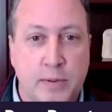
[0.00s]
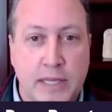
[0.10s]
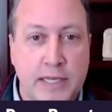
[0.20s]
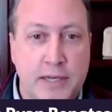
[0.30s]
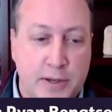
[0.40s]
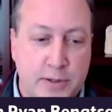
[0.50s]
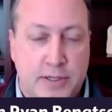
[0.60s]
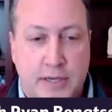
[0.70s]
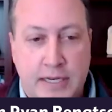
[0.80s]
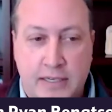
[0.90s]
point as it relates to
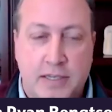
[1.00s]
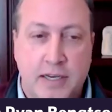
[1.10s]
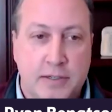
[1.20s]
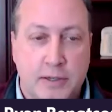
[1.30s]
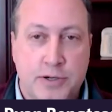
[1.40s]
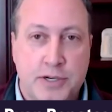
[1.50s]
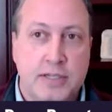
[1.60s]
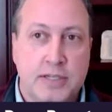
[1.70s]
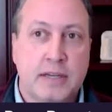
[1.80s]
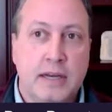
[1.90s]
those existing
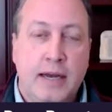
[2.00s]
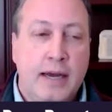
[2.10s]
solutions.